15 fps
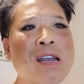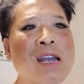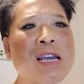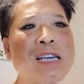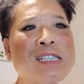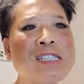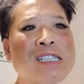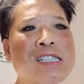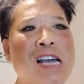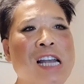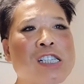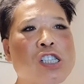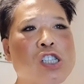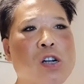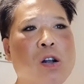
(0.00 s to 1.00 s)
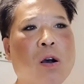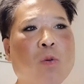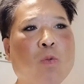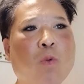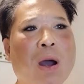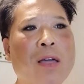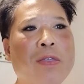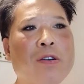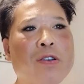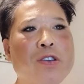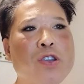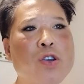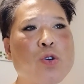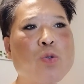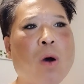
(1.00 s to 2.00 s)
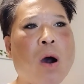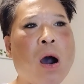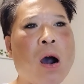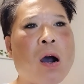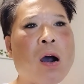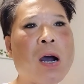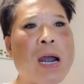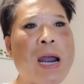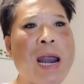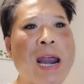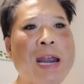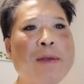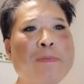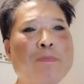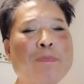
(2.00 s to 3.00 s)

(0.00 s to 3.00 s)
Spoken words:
essential whether you are a